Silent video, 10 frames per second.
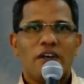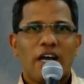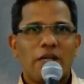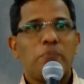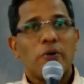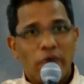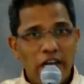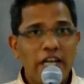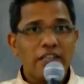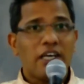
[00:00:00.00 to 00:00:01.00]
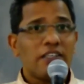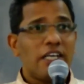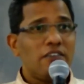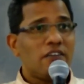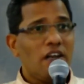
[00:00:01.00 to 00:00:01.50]
And providing that
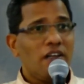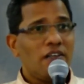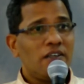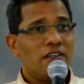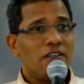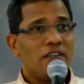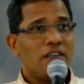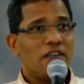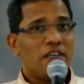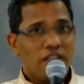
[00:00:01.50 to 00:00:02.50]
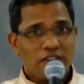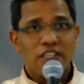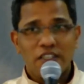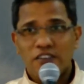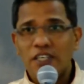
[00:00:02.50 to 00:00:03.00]
angel, is that
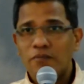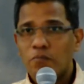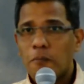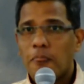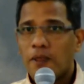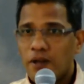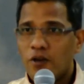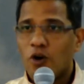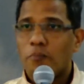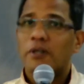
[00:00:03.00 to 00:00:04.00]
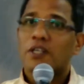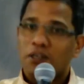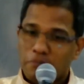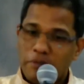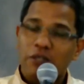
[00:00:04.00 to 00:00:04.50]
easy? No, but,
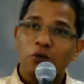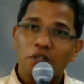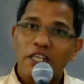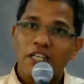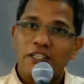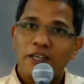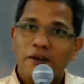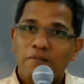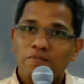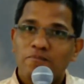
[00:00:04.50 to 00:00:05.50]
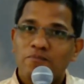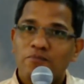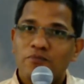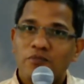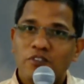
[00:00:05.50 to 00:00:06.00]
but who did it?
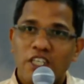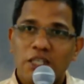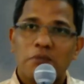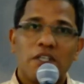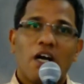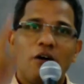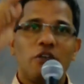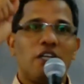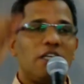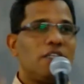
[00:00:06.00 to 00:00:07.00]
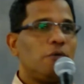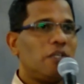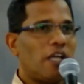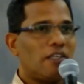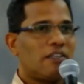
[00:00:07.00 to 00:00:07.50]
Jacob did it. How did he do that?